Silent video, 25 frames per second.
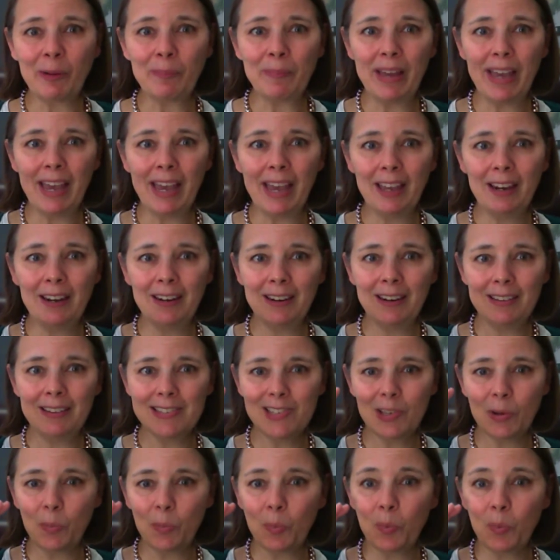And
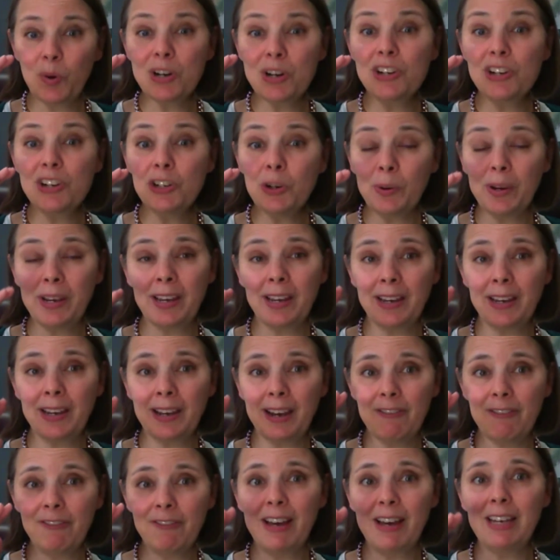so we're doing a
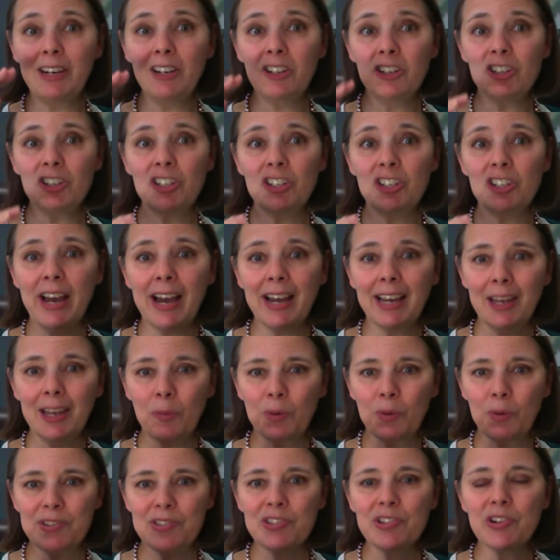final check, and
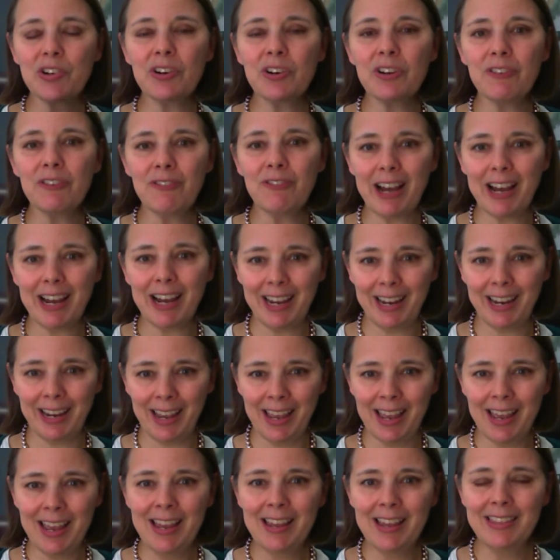we're certifying
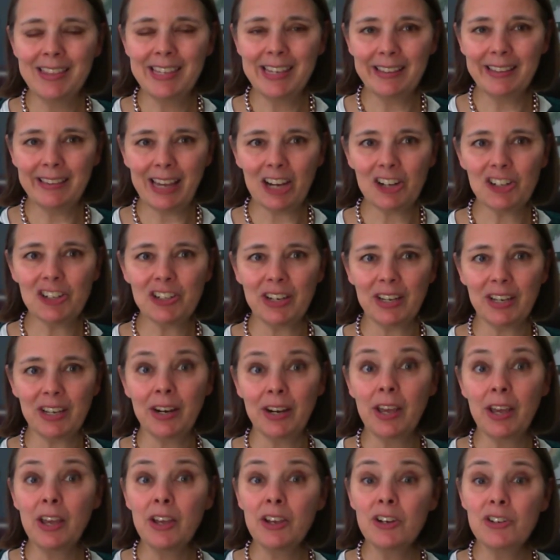the
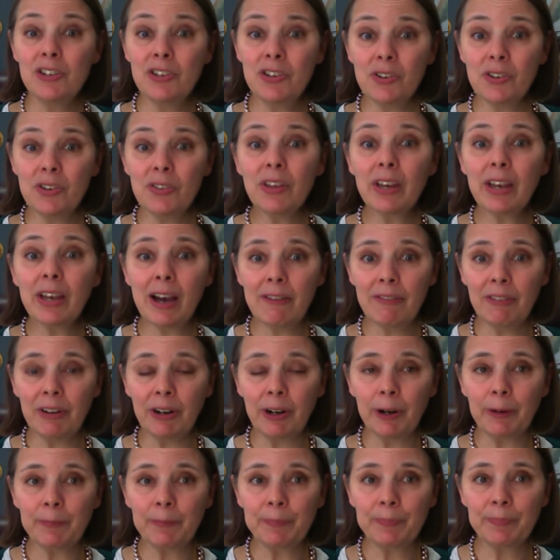election to the
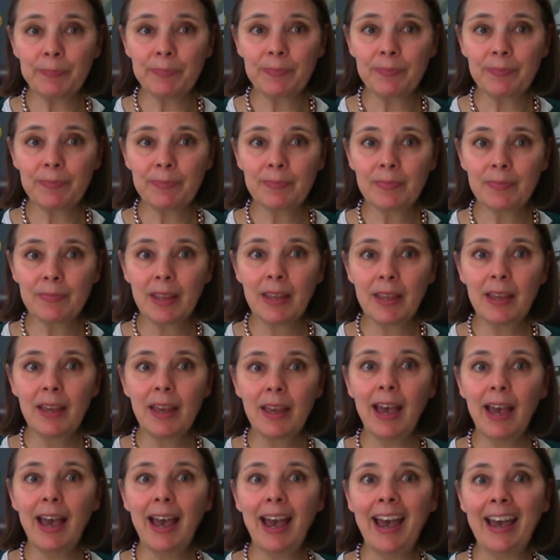governor.
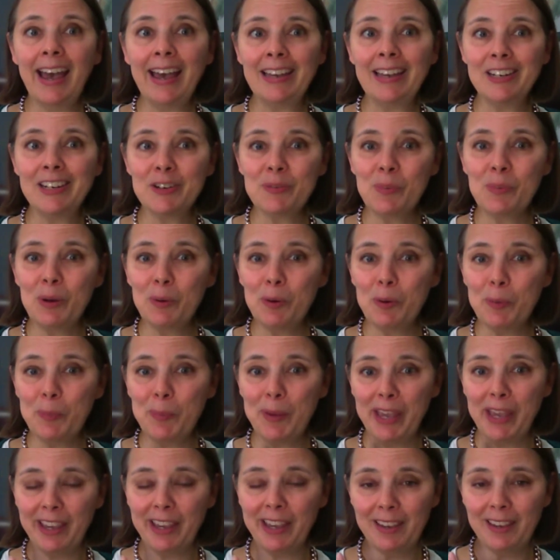And we will
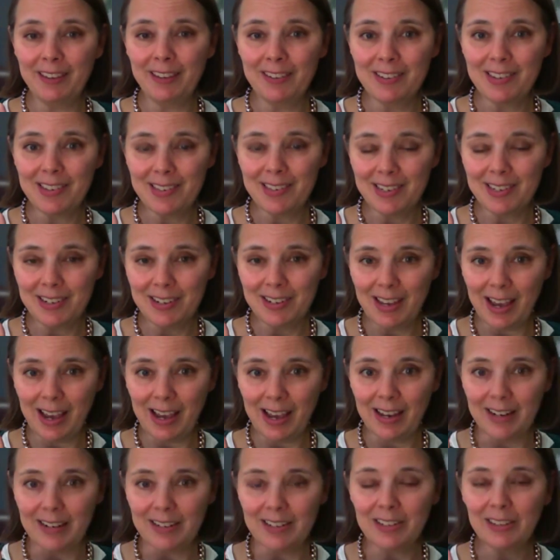be
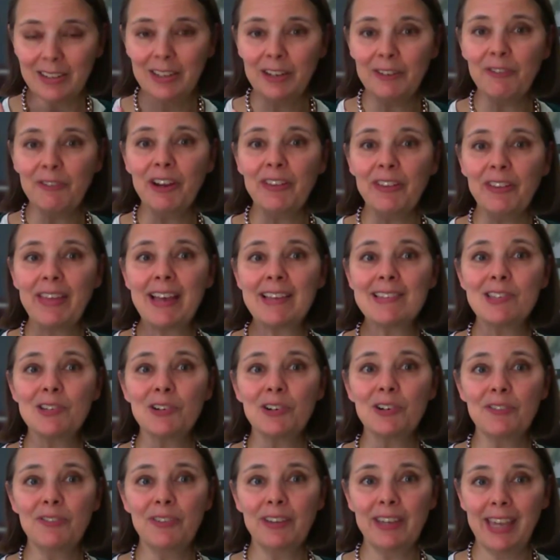delivering that
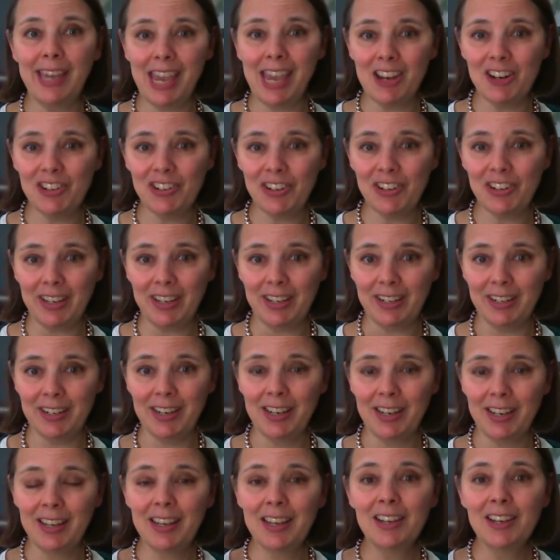certification
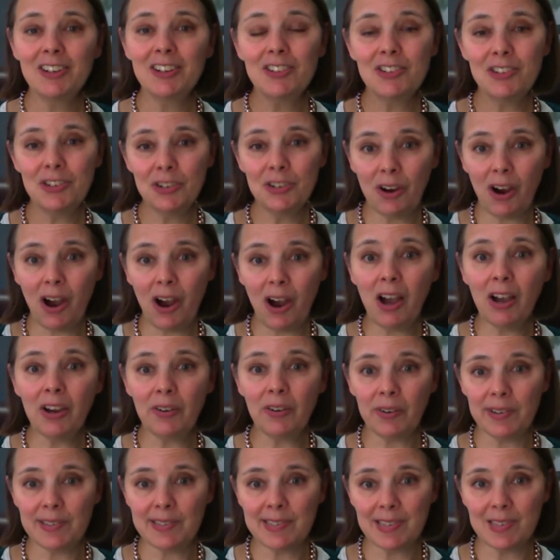to
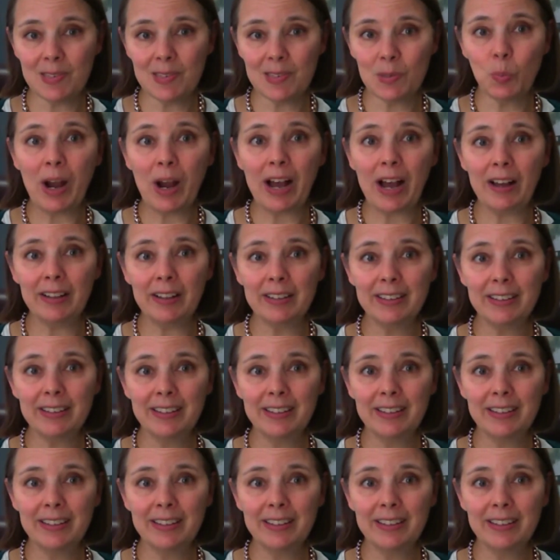Congress as well.